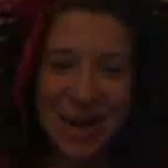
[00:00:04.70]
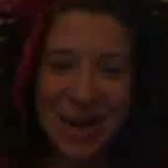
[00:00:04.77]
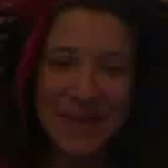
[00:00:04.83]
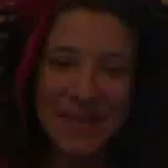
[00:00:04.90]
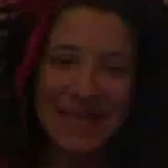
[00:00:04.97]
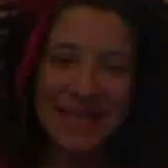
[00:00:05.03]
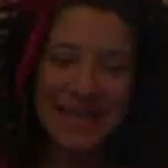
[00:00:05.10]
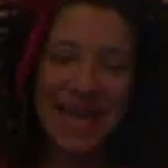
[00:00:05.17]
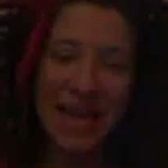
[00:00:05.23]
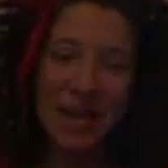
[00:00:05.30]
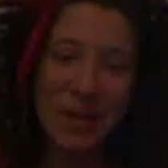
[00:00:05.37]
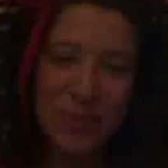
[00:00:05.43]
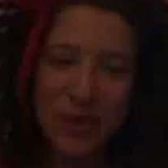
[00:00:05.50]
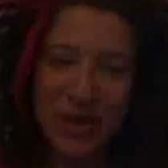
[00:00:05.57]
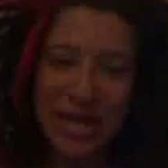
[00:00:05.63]
This is
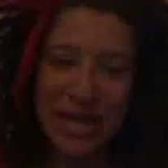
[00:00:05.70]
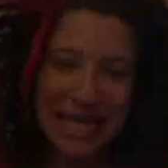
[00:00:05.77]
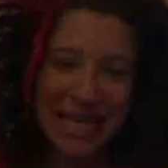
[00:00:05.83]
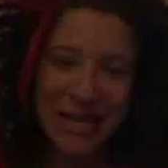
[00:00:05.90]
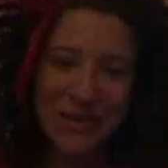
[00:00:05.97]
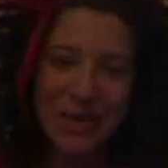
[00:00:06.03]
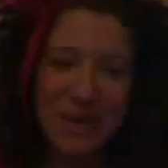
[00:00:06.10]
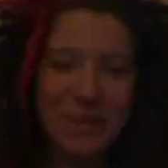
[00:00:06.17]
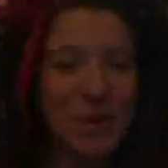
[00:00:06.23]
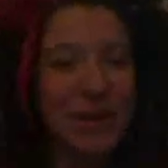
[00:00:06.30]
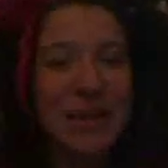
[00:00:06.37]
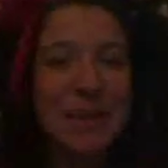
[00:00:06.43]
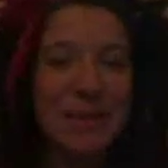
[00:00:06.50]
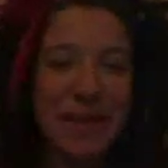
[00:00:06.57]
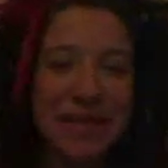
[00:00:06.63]
Tiger Brooke with
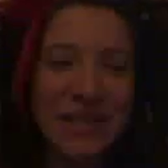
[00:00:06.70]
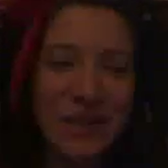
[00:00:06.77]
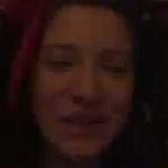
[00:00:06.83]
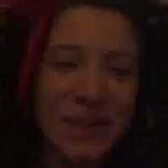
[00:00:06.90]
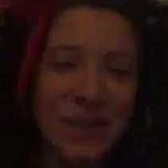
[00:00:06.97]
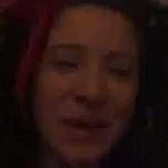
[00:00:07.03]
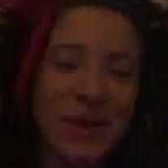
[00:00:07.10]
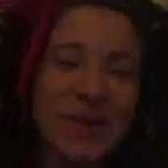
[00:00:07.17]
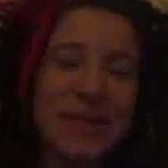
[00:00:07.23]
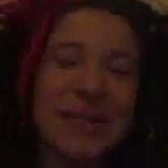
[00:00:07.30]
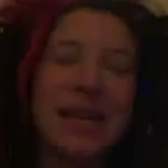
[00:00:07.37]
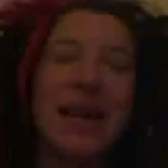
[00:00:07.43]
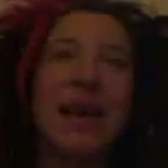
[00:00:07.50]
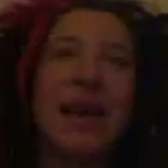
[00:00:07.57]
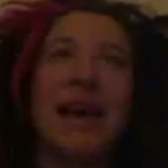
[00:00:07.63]
Portly Pig Studios,
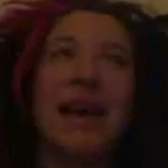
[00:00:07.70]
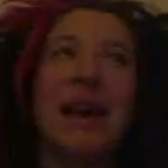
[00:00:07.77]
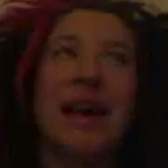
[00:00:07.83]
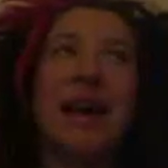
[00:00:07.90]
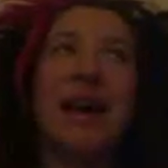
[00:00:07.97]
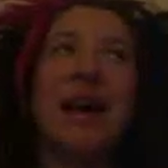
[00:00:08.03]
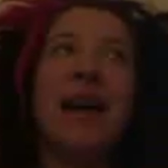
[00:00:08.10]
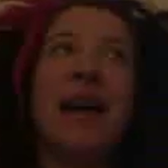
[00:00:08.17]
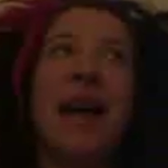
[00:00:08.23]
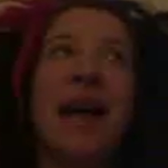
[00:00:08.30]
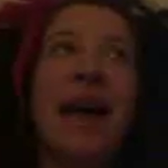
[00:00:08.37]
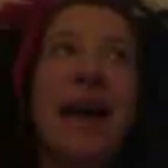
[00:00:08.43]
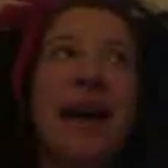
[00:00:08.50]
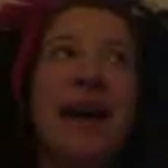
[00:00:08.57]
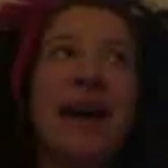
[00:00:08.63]

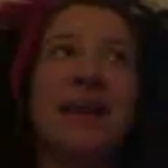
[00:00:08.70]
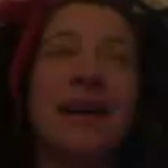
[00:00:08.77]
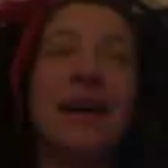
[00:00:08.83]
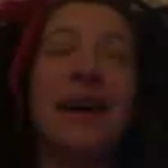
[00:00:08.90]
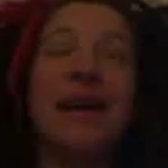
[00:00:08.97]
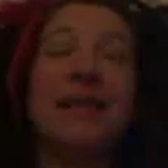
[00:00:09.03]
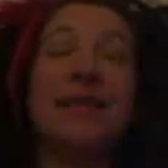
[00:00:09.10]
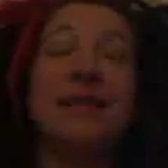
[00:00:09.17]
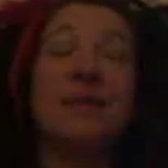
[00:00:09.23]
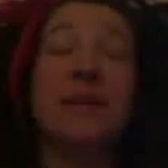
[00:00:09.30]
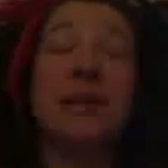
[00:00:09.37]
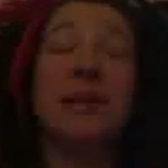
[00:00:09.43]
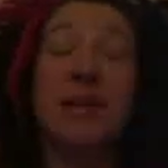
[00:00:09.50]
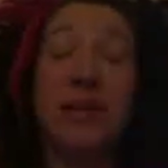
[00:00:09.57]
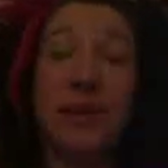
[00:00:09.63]
and I just want
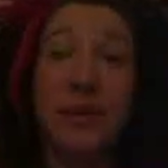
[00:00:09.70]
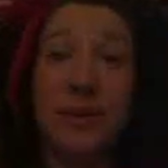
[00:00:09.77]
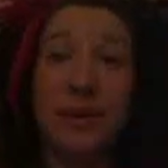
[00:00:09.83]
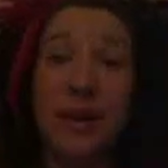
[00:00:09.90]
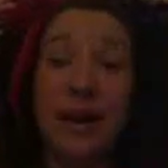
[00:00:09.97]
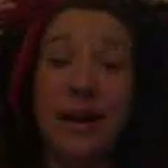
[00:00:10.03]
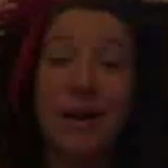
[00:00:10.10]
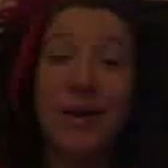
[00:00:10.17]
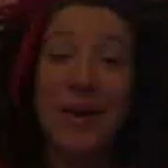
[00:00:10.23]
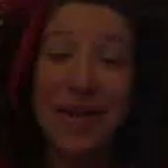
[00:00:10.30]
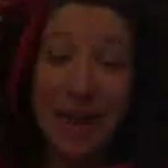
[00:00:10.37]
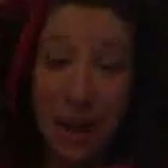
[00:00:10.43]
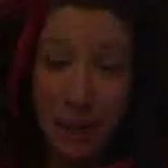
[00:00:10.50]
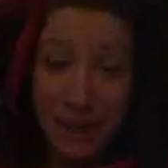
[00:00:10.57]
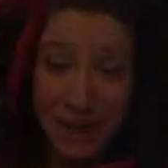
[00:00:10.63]
to do a quick
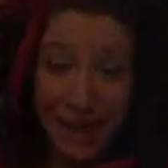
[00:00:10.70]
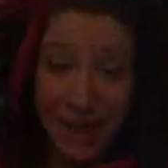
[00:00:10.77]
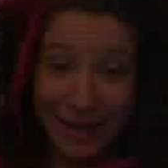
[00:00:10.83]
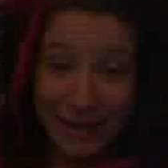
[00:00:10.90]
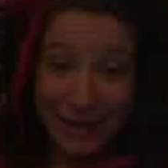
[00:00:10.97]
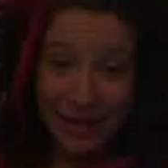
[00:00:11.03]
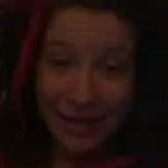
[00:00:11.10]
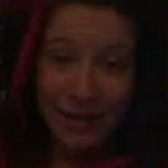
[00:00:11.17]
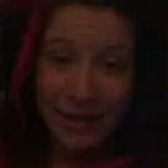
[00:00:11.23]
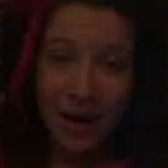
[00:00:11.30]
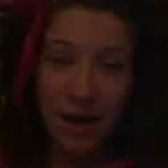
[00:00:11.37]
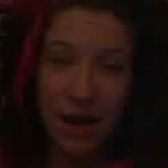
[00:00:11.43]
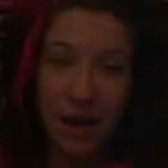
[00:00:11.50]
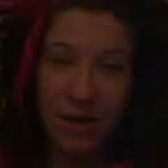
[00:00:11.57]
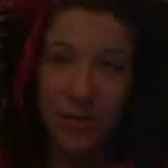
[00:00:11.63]
update
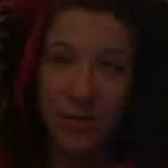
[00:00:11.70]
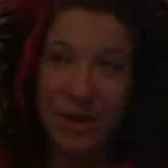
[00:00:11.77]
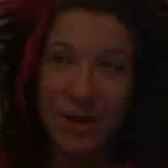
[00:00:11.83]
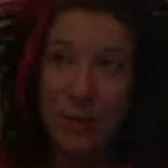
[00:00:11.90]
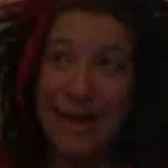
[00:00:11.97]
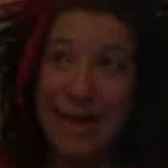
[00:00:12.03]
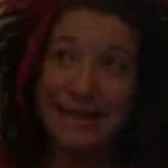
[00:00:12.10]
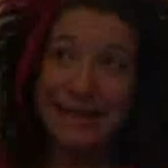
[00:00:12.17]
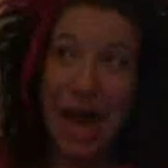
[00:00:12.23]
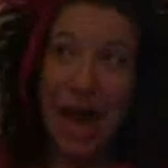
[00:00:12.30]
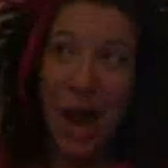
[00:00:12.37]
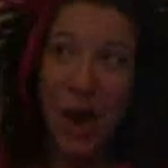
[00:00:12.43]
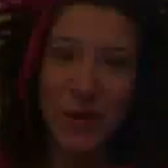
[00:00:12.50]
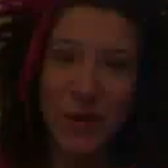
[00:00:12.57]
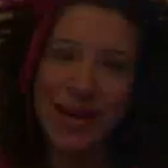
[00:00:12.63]
of what went
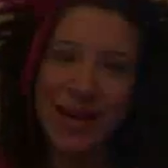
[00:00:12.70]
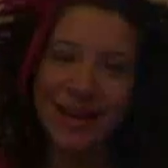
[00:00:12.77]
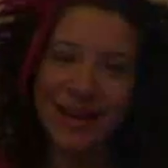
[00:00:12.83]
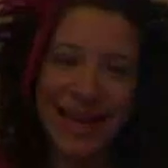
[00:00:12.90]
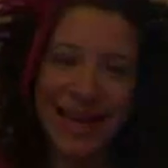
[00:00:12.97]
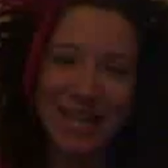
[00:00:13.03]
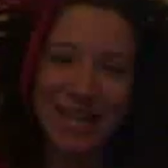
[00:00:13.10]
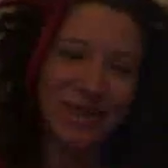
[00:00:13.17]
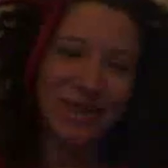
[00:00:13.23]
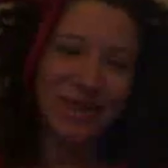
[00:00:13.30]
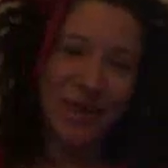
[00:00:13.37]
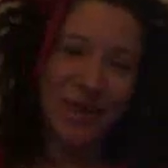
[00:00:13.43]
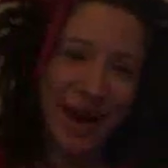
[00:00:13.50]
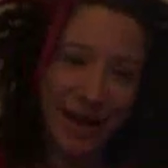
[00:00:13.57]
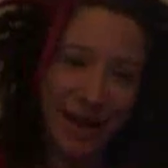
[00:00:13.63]
down last
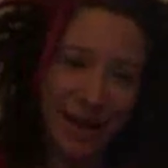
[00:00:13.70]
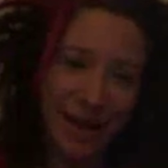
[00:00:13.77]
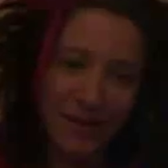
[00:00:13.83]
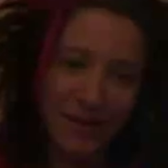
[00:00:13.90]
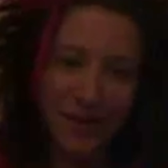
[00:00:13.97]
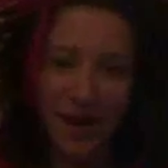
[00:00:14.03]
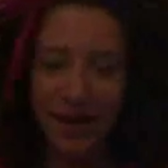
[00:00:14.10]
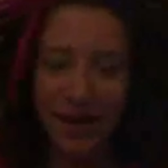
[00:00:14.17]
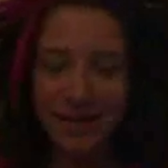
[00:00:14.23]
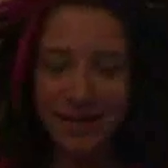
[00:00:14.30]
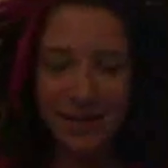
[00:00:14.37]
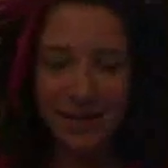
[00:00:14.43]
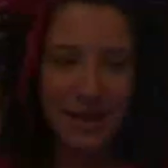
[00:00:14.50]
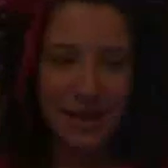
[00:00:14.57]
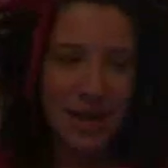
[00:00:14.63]
Friday for us.